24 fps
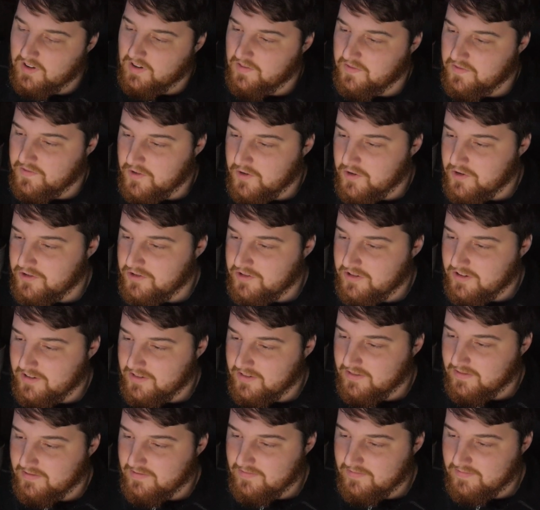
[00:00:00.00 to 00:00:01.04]
first
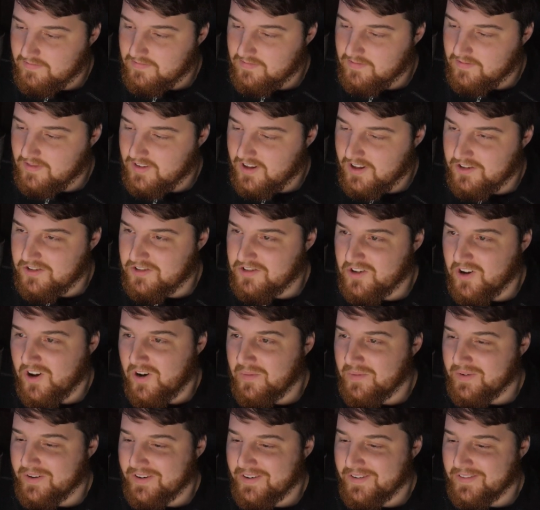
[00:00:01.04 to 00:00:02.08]

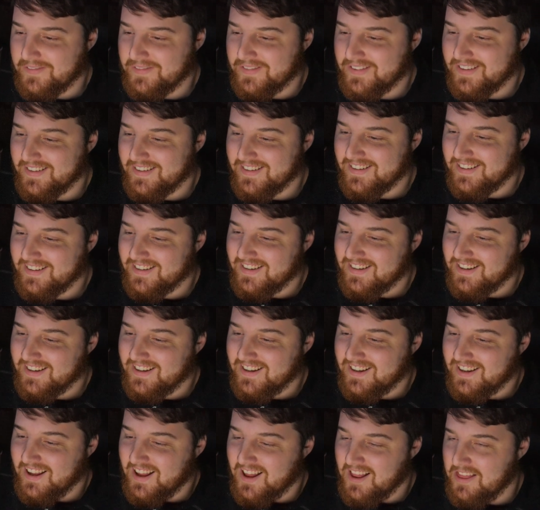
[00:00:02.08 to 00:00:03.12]
installment of
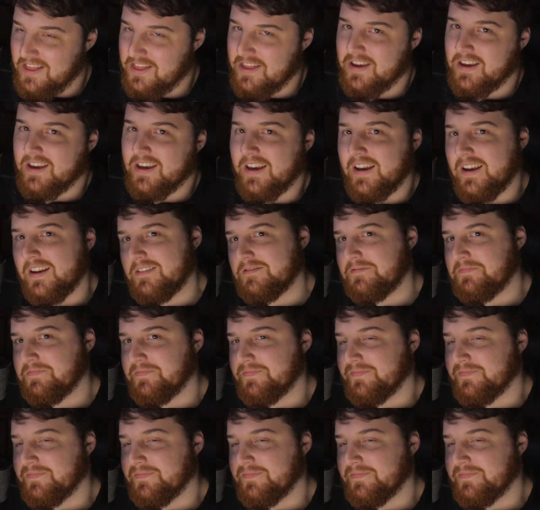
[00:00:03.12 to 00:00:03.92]
thinking.